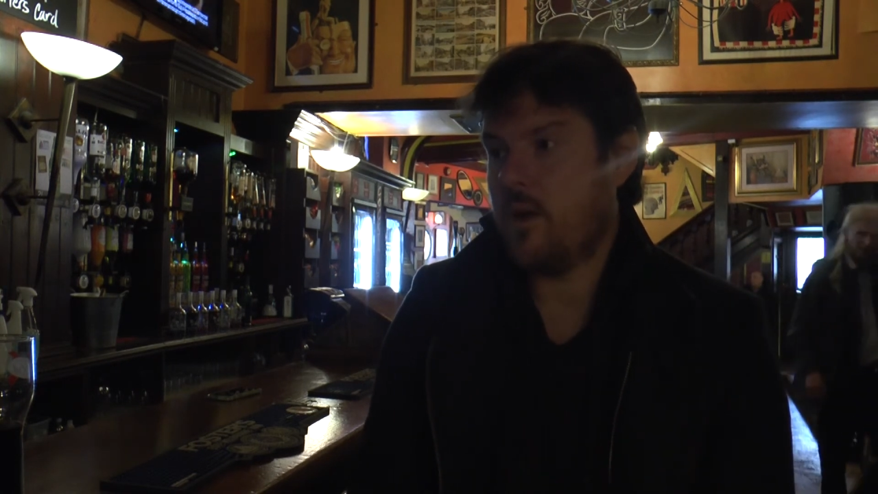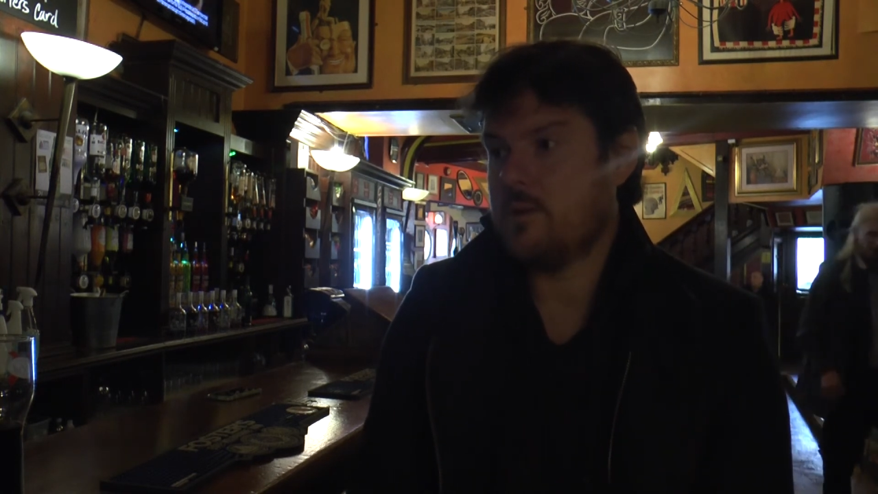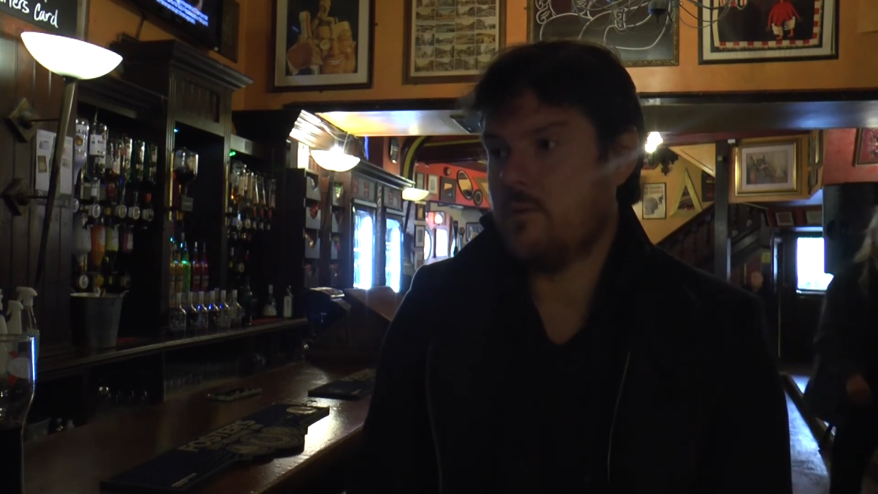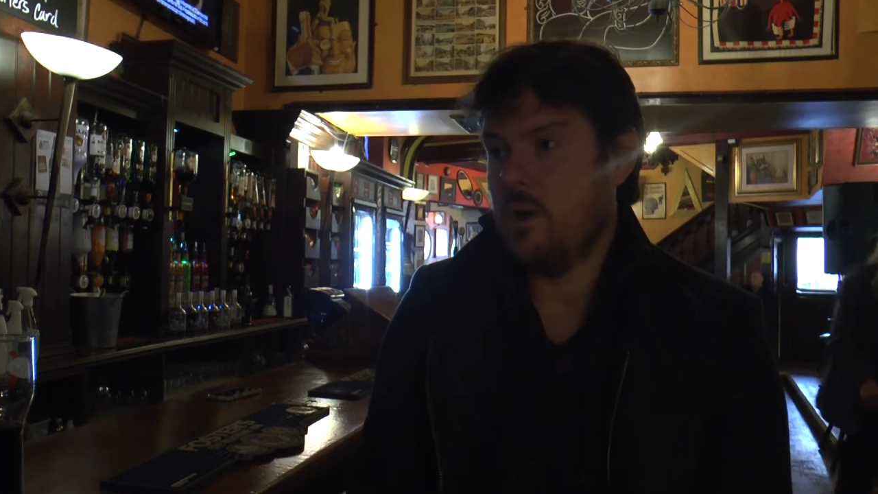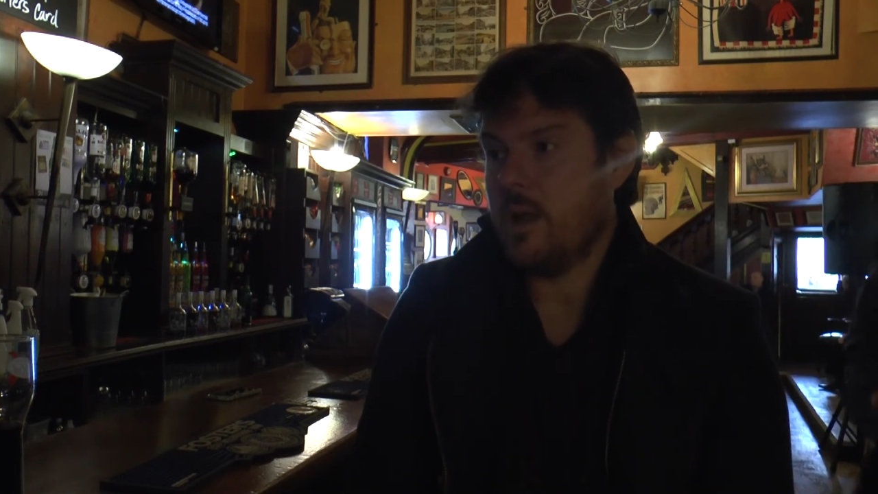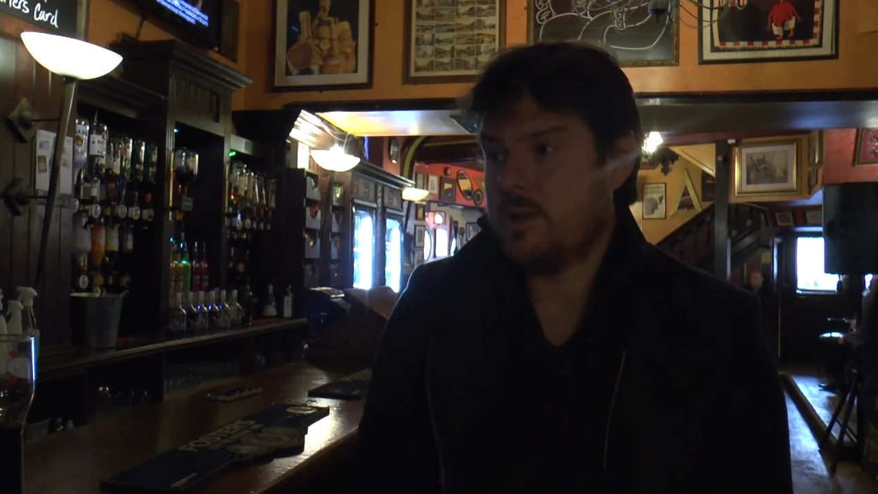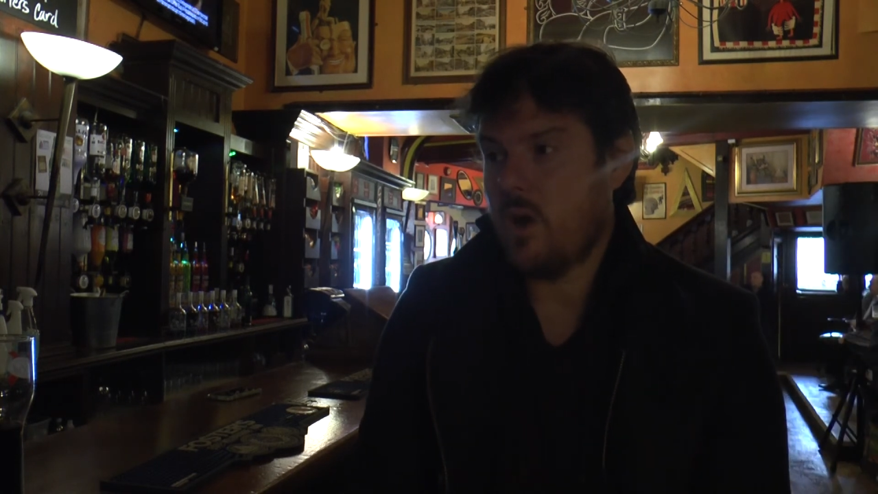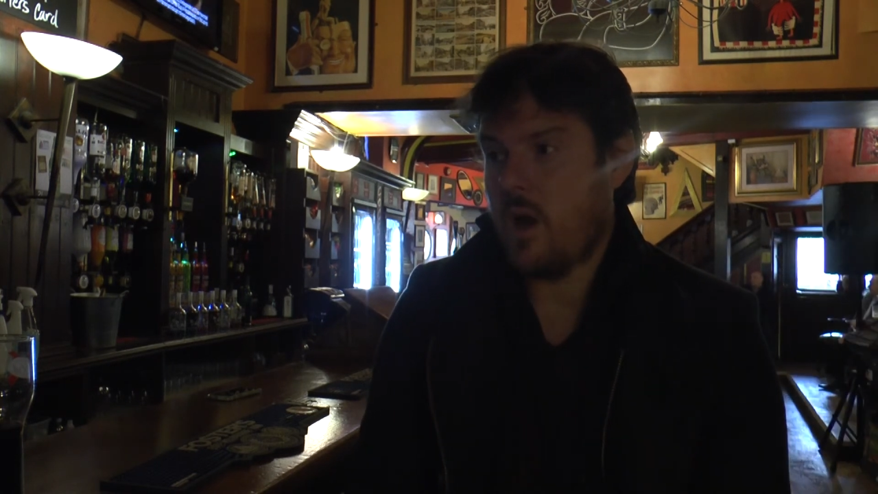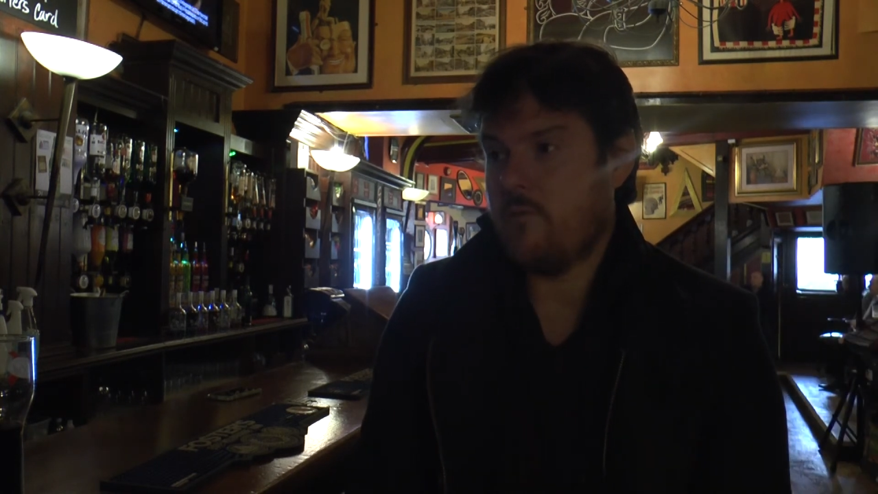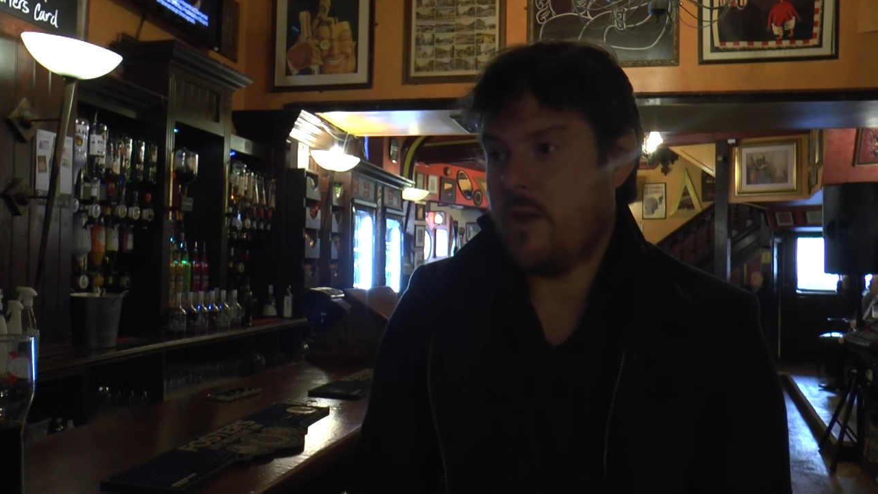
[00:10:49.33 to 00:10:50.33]
think it's a really
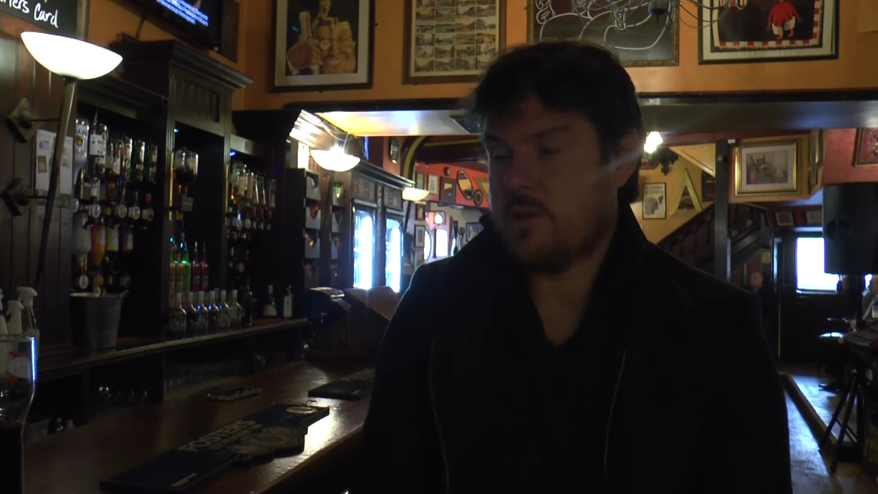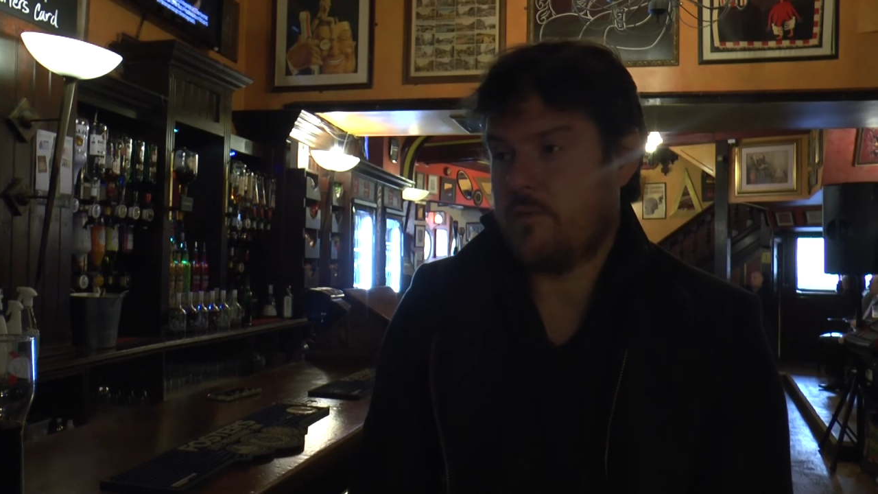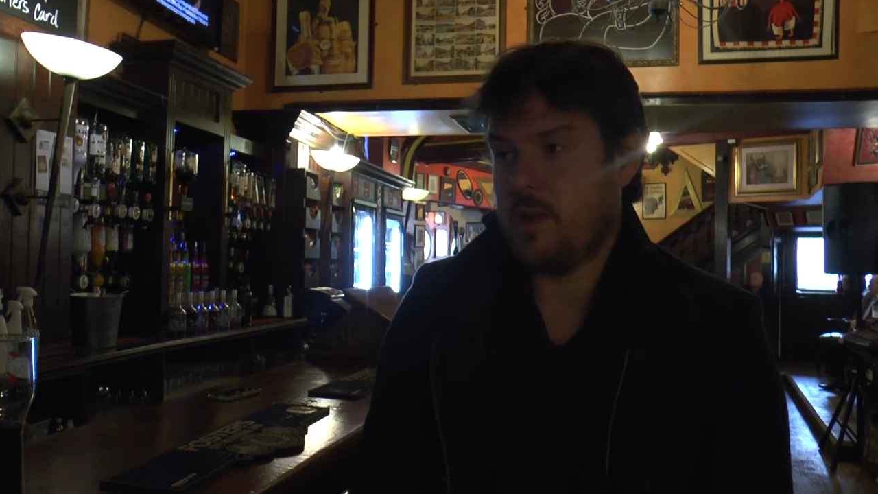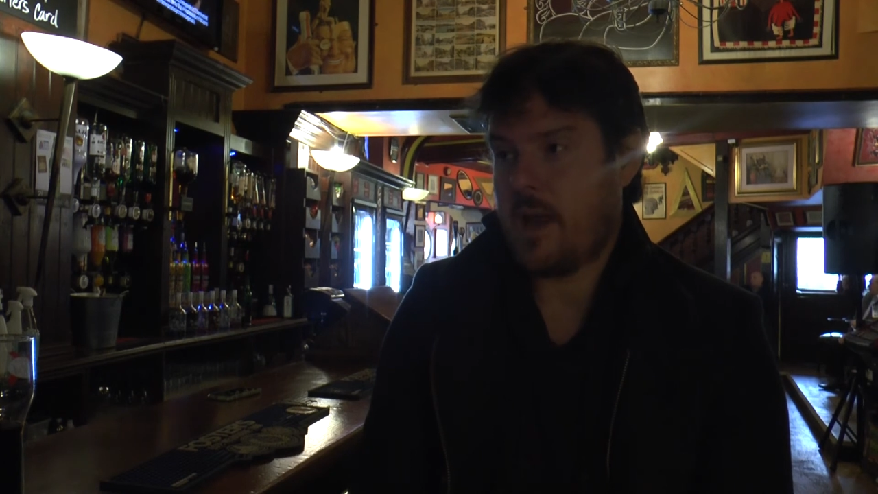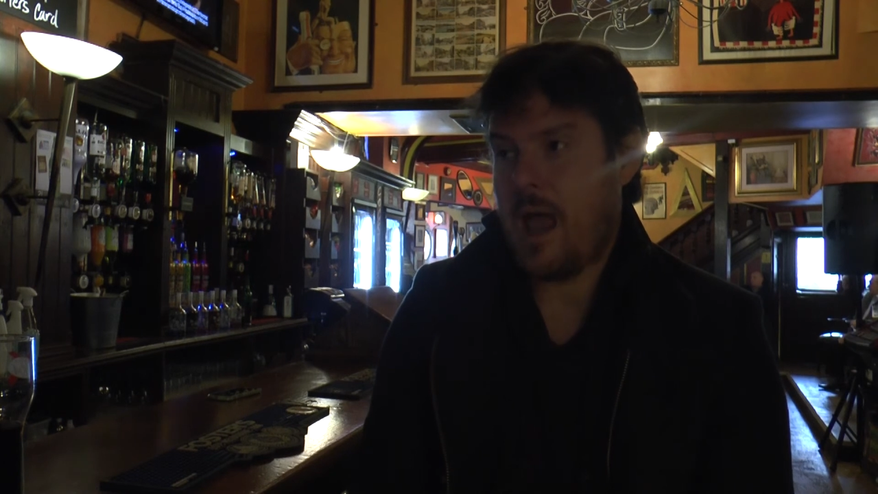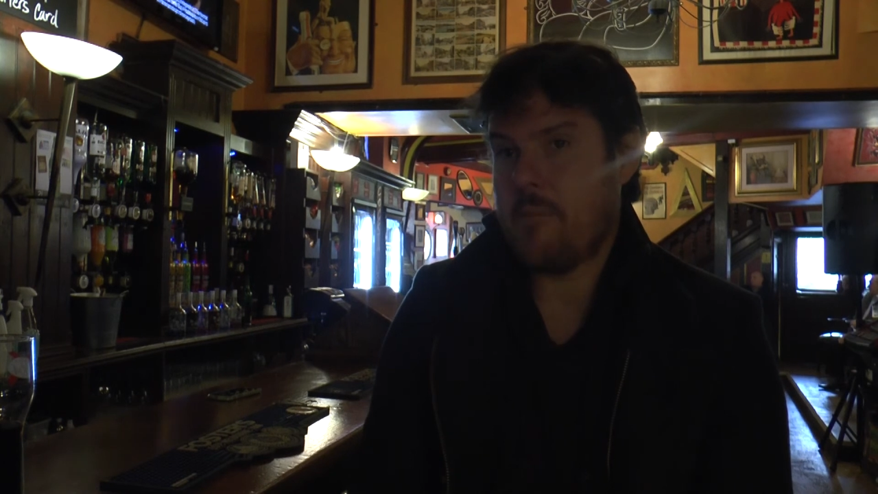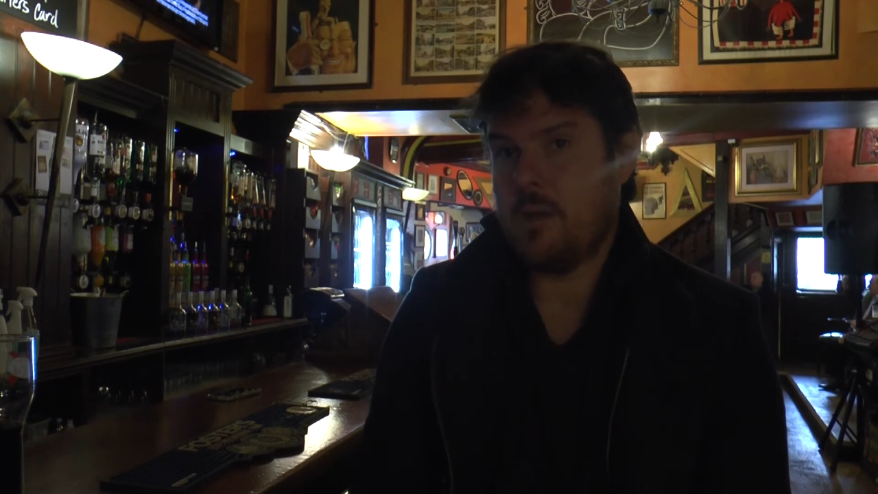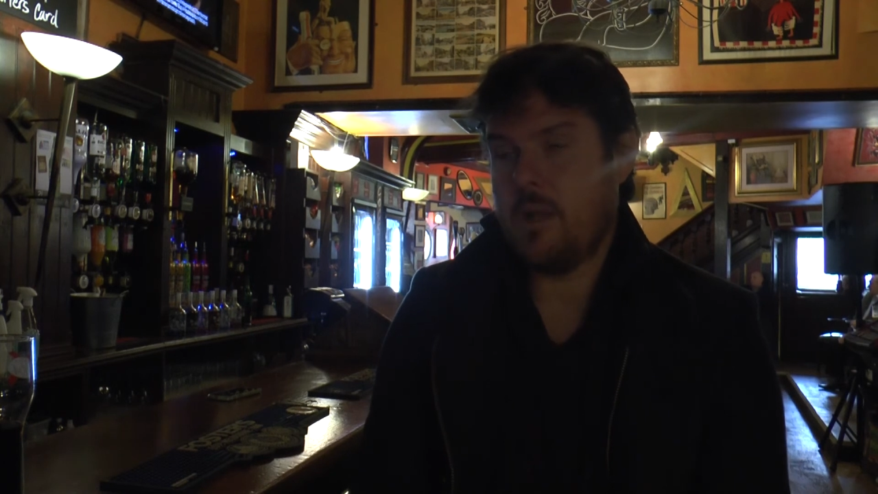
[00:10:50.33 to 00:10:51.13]
exciting venture for the game,